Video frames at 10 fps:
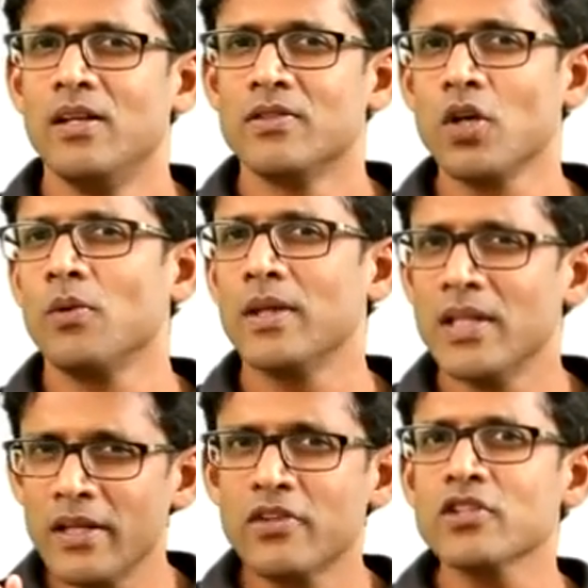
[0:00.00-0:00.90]
So, in
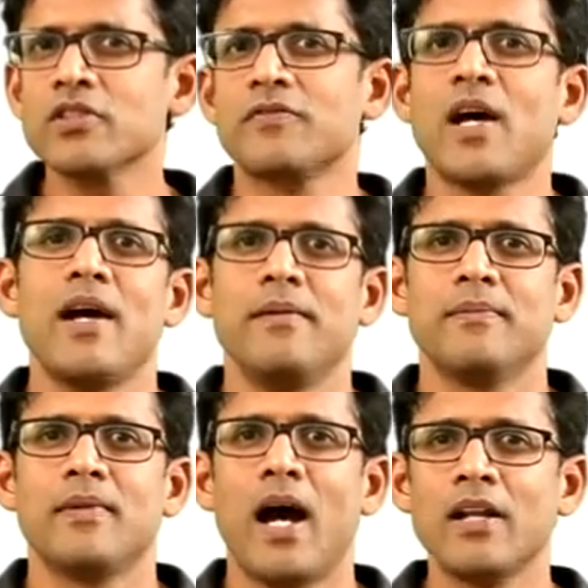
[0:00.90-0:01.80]
the interest of
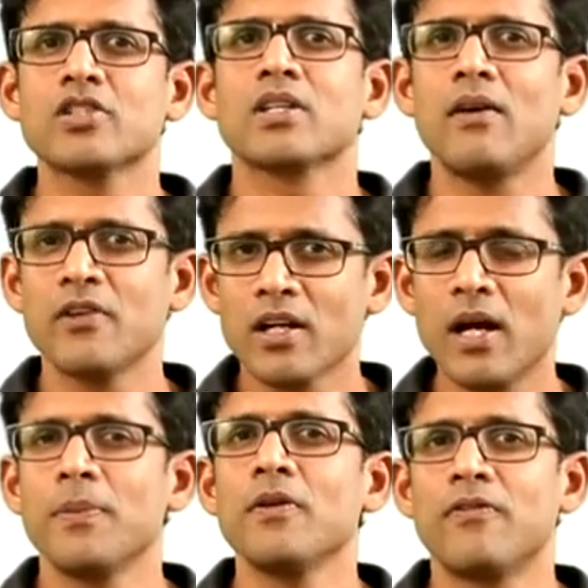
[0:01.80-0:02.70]
time, I'll just cover a
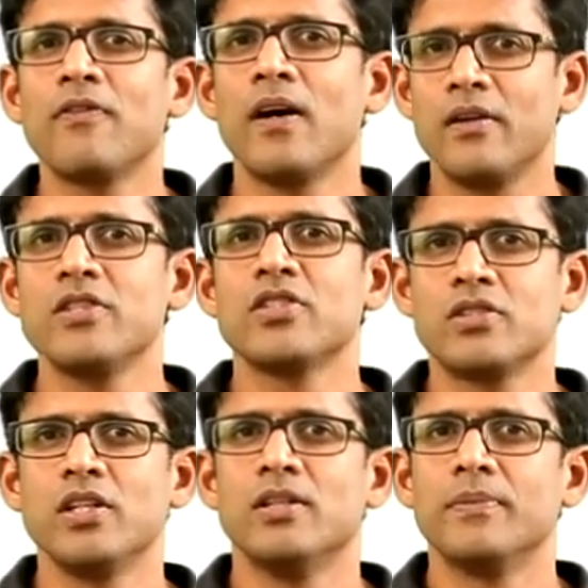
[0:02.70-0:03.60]
couple of uh,
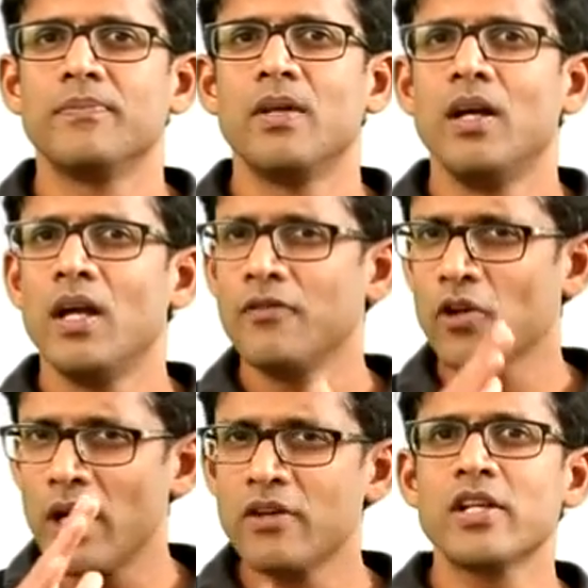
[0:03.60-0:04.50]
reasons here. If
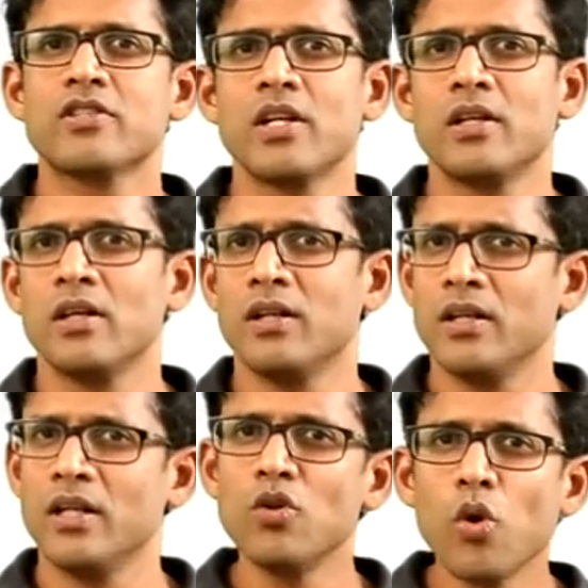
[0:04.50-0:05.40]
you're interested
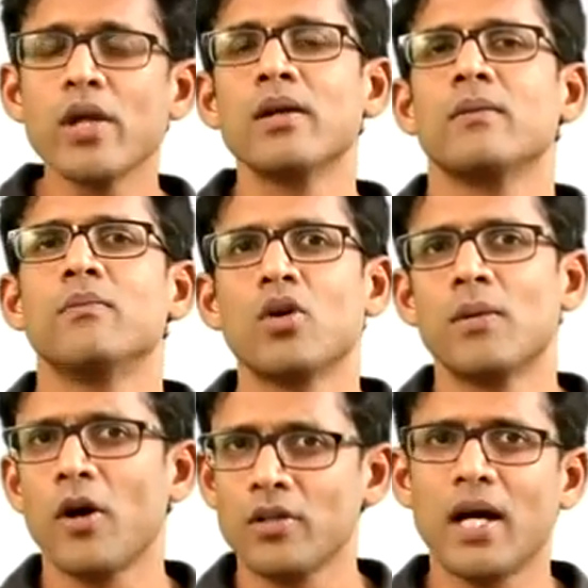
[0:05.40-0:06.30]
uh, in knowing more
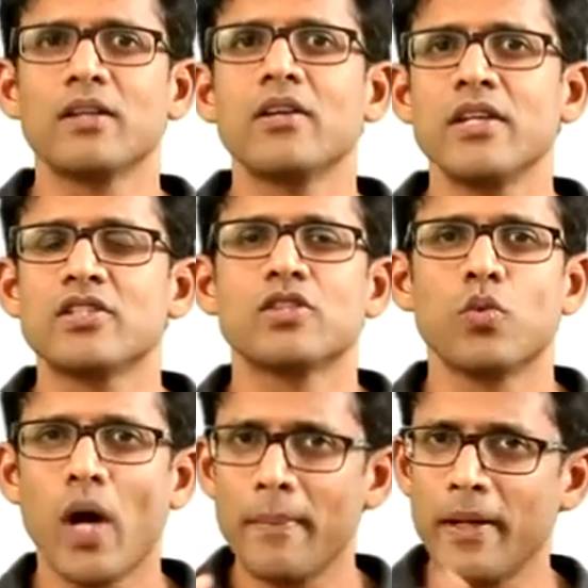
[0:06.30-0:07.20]
about the other
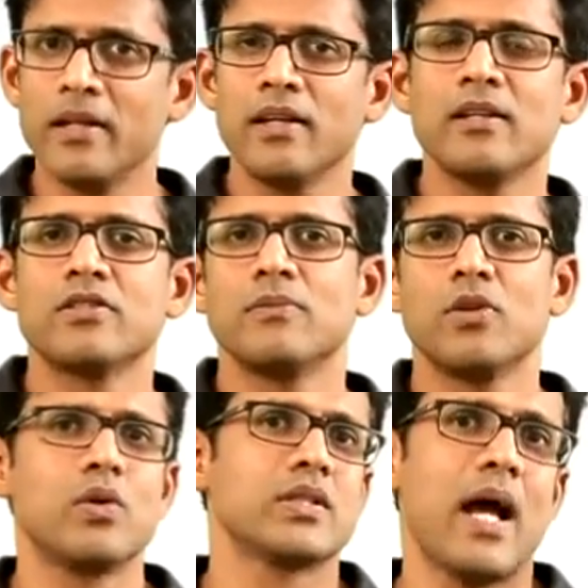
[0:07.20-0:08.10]
reasons why materialism
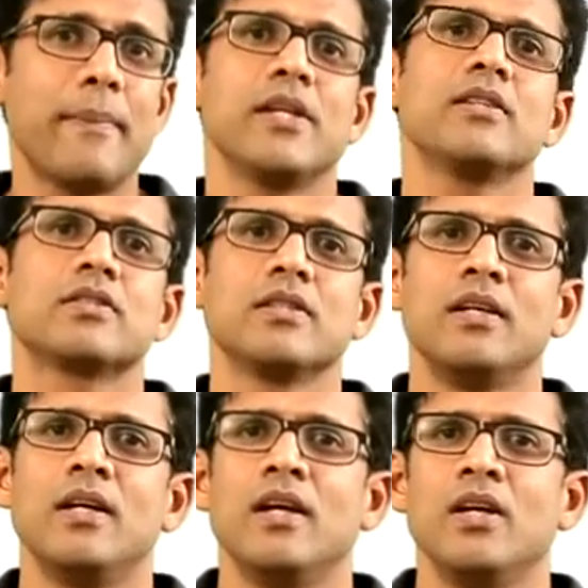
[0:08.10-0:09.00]
lowers happiness,
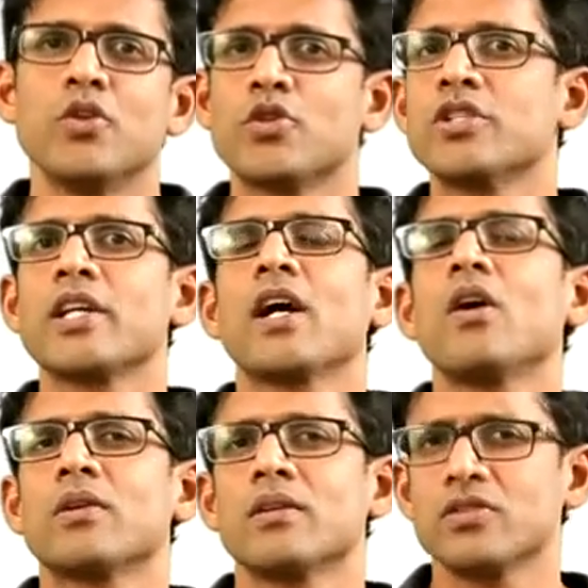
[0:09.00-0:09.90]
you should check out